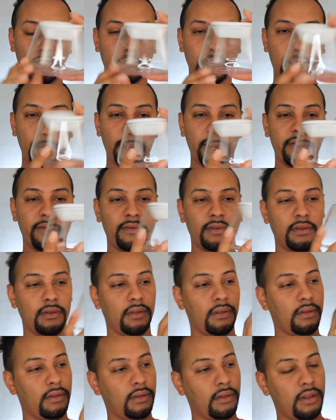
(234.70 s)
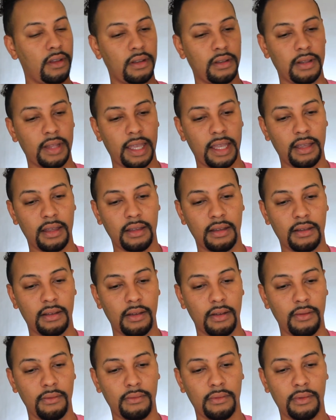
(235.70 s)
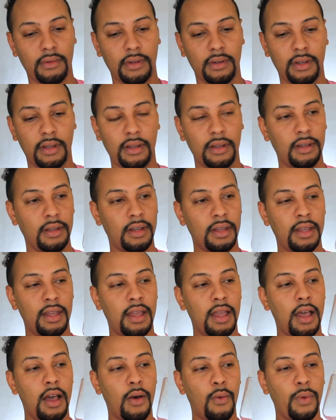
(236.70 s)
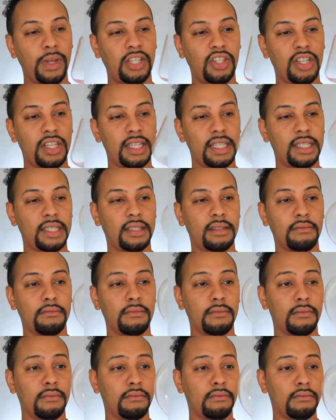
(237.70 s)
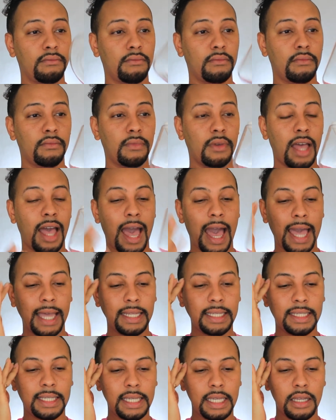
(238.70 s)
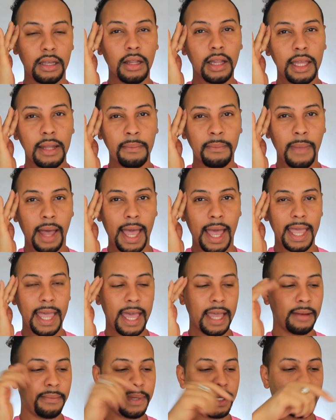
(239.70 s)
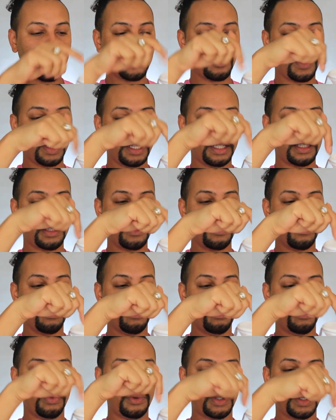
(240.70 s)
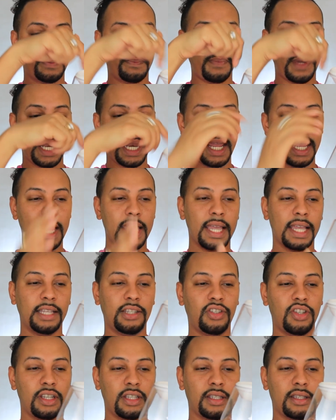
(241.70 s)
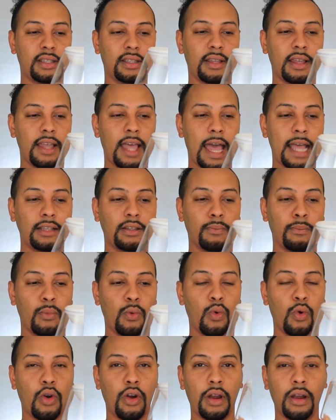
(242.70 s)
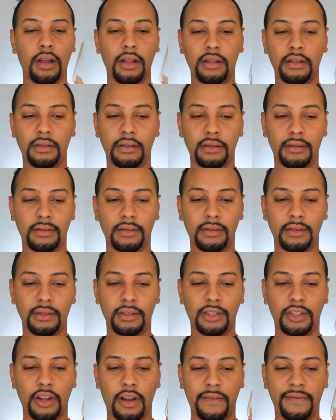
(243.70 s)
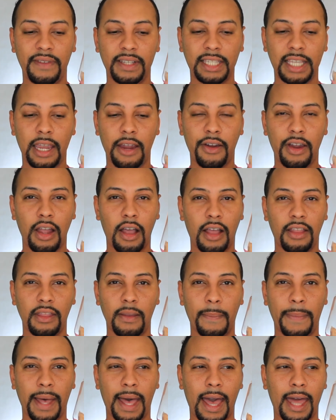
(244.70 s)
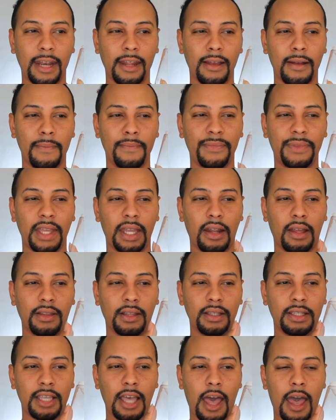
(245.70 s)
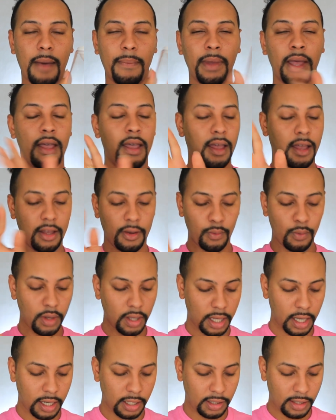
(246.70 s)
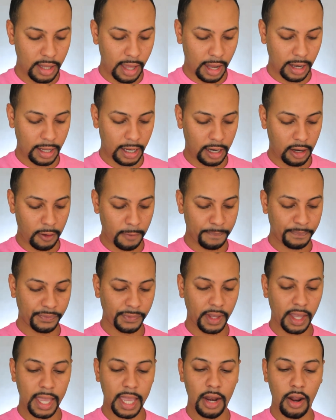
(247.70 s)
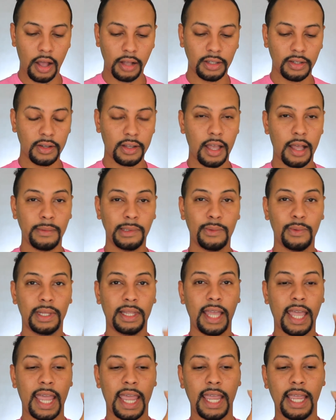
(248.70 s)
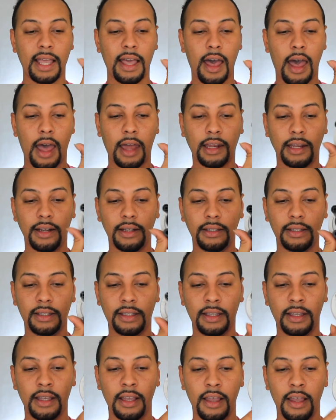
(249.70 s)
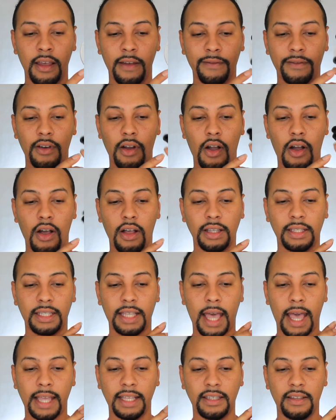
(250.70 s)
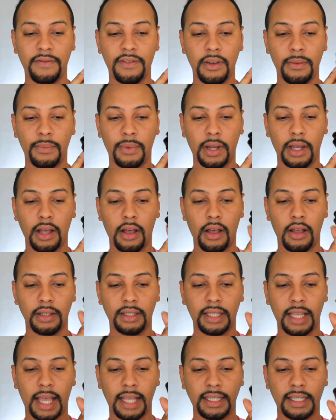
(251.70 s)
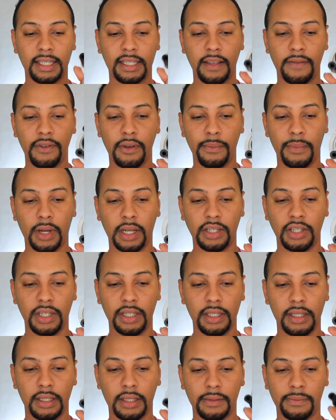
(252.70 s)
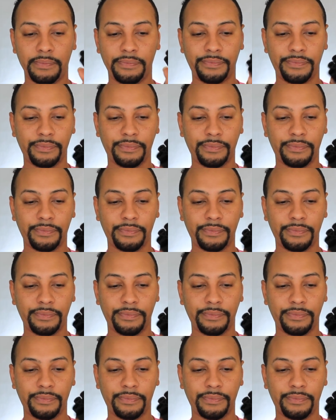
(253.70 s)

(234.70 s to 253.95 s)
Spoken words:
type of look, like a cone, which is ideal in head because when it's spinning, it just has more surface area on the bottom than on the top. We'll get into that later. It also comes with the 8 collars for all sizes of your brushes.